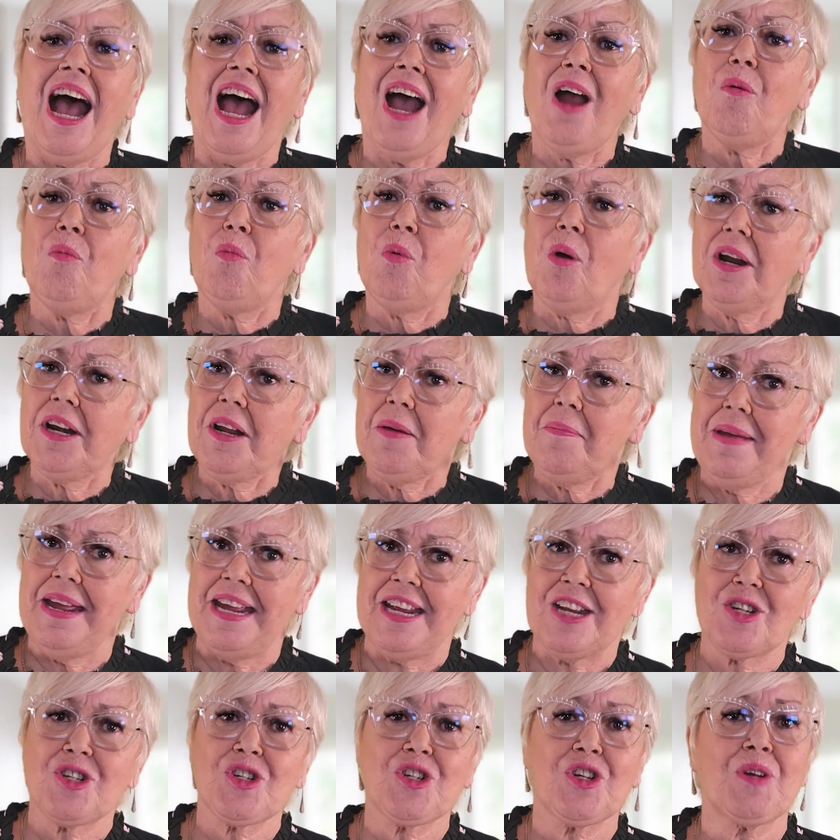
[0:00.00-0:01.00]
I want to
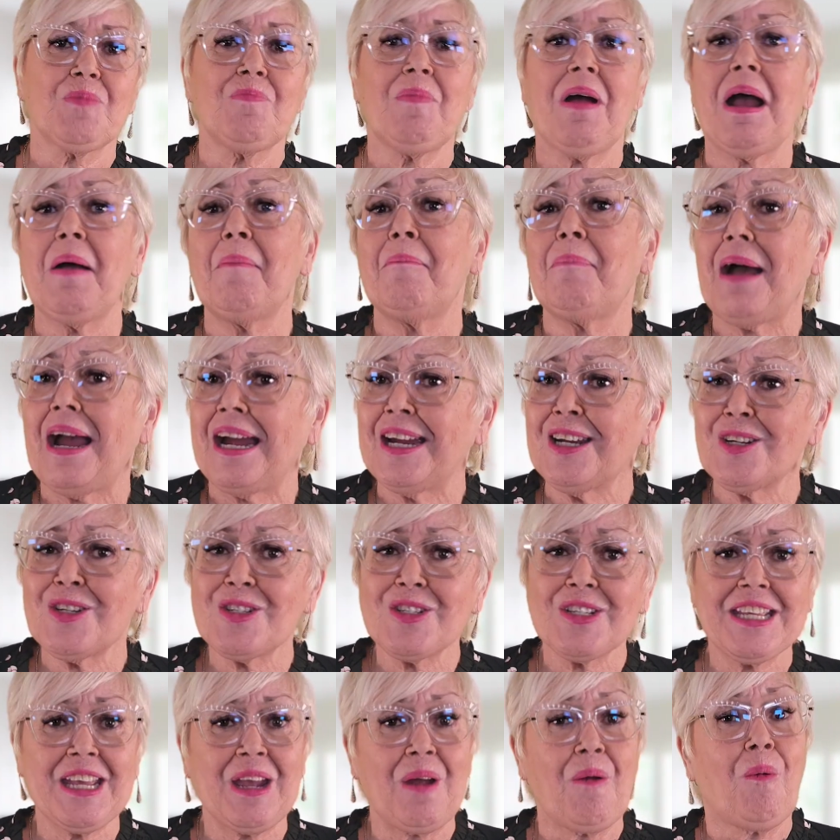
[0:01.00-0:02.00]
make sure my
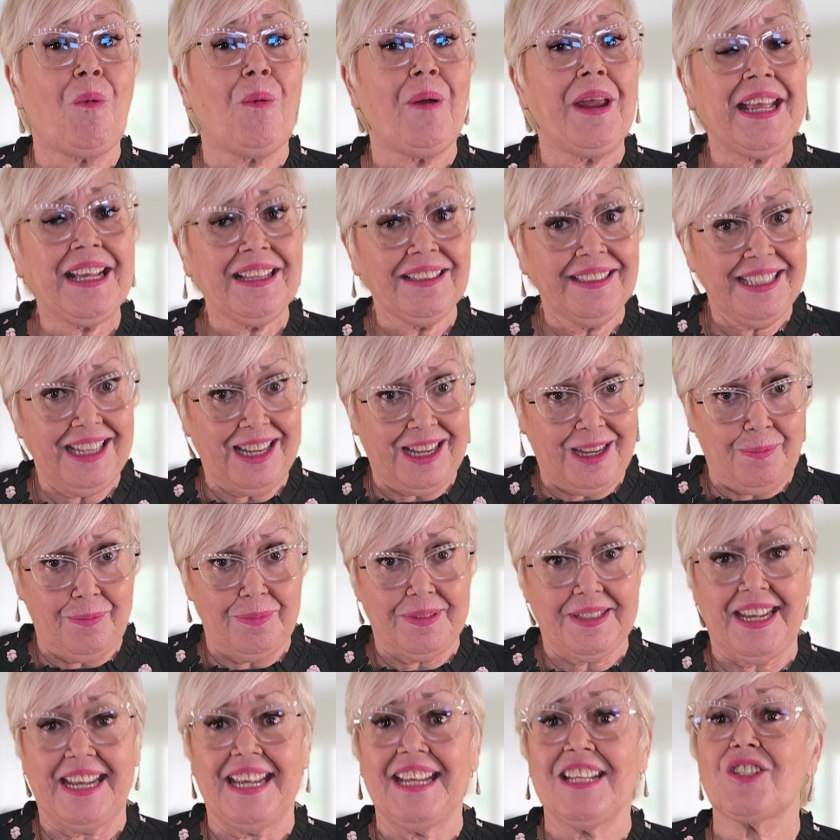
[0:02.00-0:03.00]
buyers get weekly
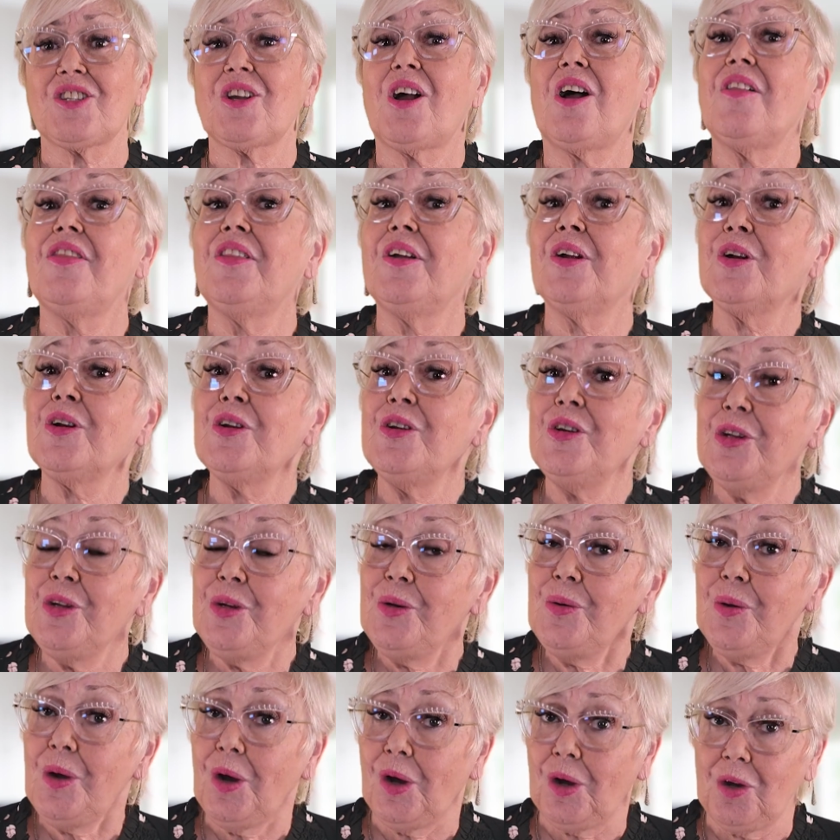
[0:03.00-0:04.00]
updates on their
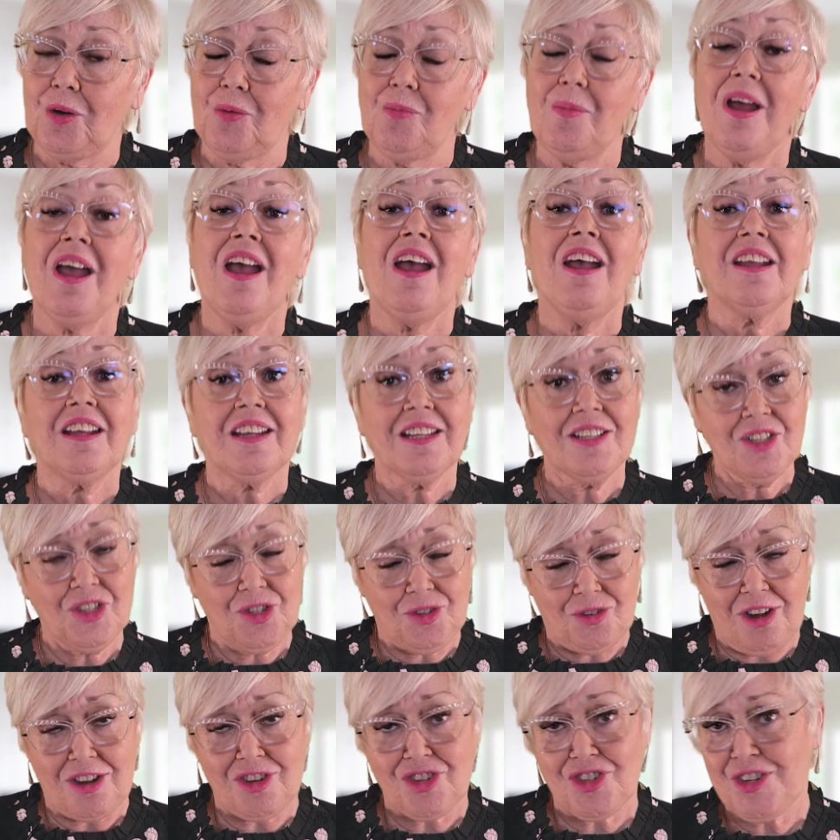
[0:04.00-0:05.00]
new home
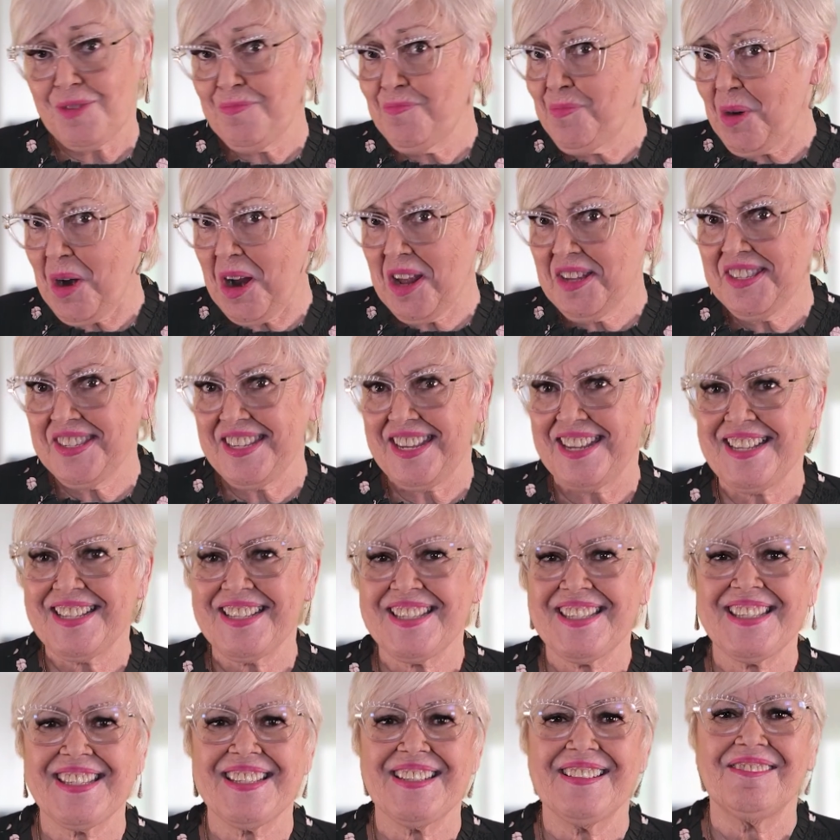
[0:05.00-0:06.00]
construction
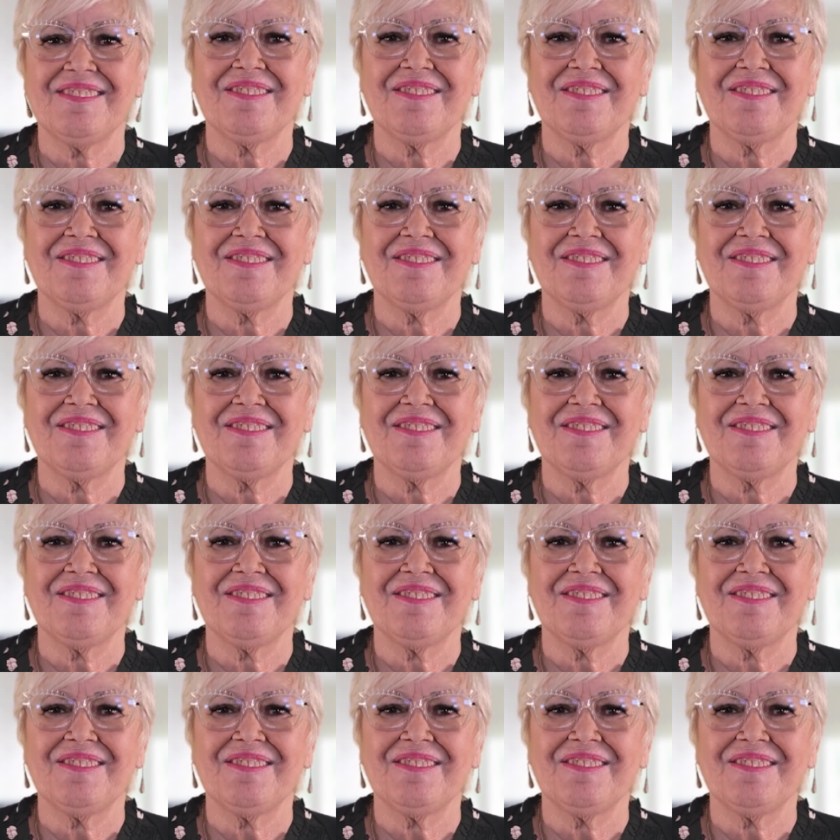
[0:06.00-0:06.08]
process.